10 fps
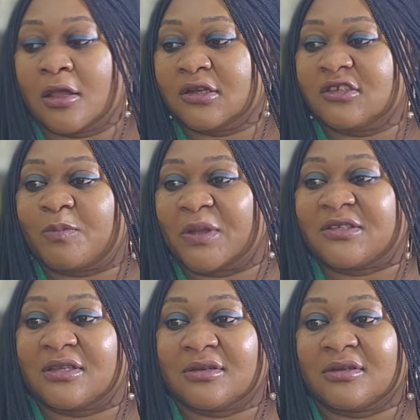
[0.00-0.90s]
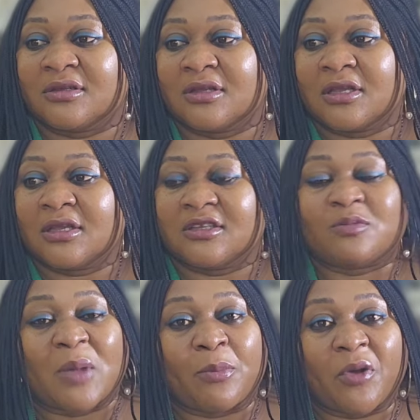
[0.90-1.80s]
This person is
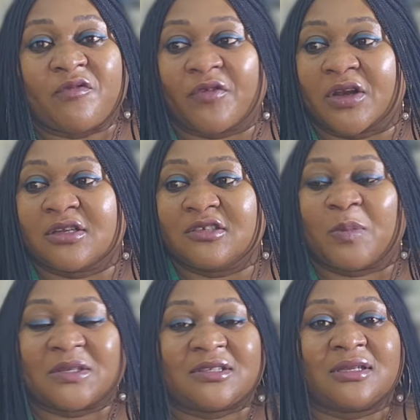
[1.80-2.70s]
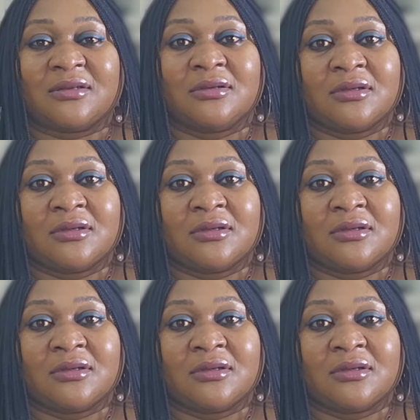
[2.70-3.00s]
my boyfriend. This person,